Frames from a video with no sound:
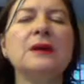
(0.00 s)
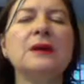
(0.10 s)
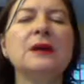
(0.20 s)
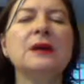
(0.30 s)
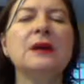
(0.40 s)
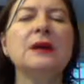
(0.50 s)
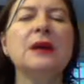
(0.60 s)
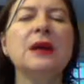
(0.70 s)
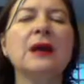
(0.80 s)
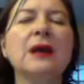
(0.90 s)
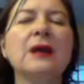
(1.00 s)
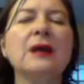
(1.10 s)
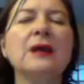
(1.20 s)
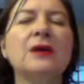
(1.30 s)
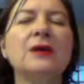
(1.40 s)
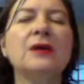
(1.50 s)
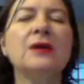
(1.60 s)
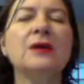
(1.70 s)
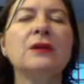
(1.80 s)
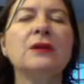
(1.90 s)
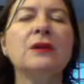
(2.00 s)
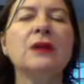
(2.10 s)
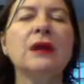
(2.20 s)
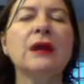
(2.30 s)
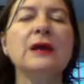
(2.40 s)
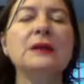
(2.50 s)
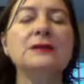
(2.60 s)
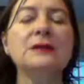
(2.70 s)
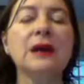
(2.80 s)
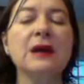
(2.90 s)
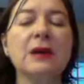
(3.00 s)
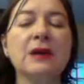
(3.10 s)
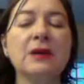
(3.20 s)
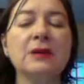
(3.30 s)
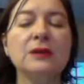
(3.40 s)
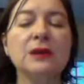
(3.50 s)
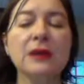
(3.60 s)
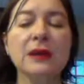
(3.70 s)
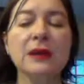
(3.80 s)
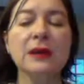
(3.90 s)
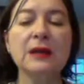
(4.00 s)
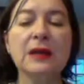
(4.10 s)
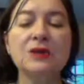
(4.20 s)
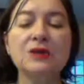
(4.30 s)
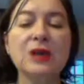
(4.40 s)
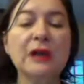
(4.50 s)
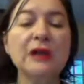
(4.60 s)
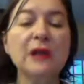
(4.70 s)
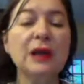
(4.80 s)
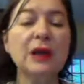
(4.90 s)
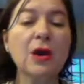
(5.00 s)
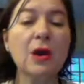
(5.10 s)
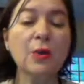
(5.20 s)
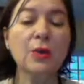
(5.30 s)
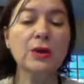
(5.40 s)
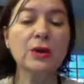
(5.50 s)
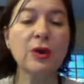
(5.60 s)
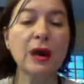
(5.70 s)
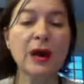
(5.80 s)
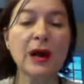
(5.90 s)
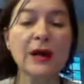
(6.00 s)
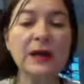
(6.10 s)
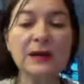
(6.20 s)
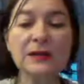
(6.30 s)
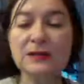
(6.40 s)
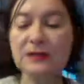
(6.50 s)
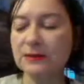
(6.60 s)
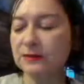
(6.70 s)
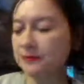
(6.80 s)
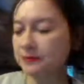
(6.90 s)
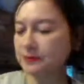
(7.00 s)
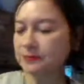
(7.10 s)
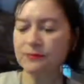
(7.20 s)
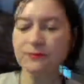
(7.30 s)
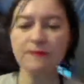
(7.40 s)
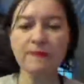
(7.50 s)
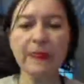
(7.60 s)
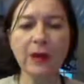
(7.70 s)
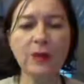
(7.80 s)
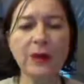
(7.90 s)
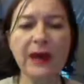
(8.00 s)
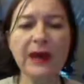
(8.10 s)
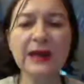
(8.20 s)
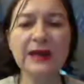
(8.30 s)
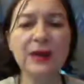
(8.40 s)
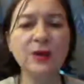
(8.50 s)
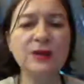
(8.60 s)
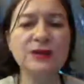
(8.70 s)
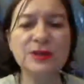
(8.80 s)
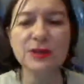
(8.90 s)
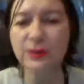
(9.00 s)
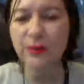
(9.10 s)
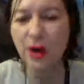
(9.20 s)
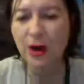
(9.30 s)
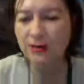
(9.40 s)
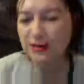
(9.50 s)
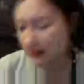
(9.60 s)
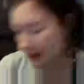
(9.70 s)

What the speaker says: Inhale, exhale. Now gently open your eyes. Okay, now we're going to start the prompt.